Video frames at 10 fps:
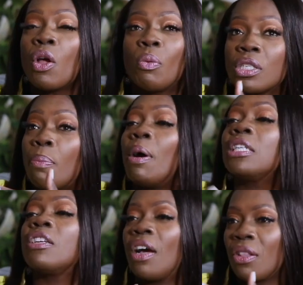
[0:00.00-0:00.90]
there was a
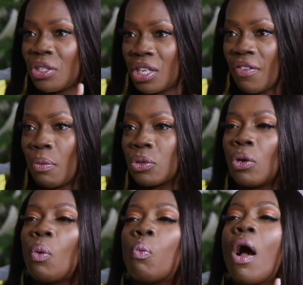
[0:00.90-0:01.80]
bunch of other stuff that was
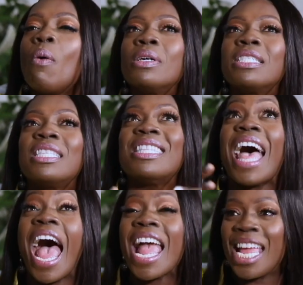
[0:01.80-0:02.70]
going on. What was
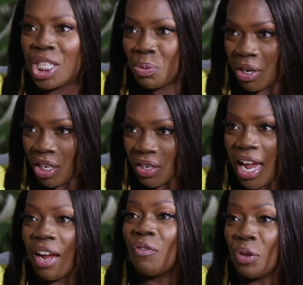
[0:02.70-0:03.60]
that experience
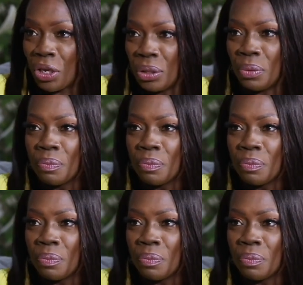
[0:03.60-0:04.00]
like for you?